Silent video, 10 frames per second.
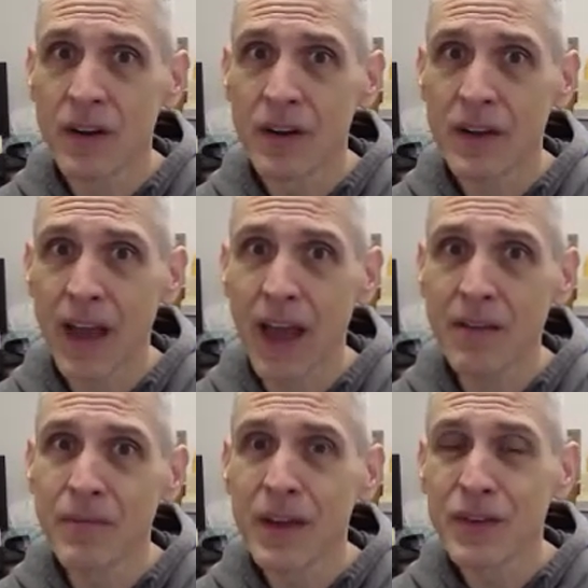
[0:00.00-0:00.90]

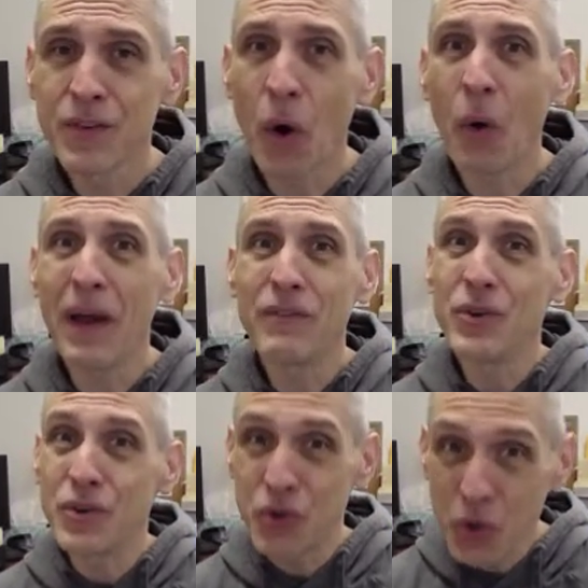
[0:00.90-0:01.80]
okay? So if
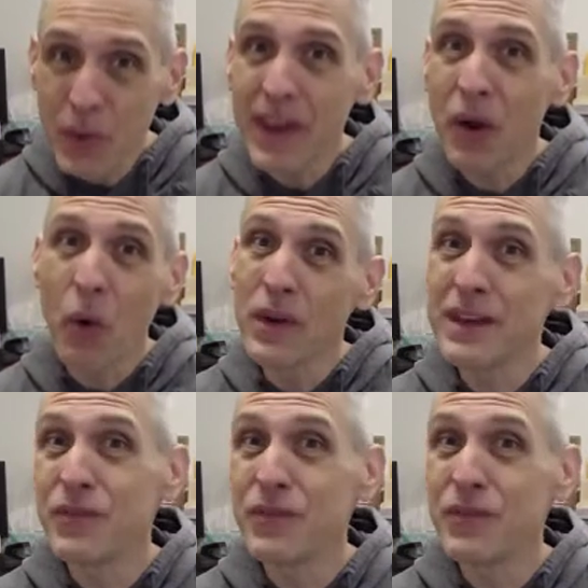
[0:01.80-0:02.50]
you're doing it only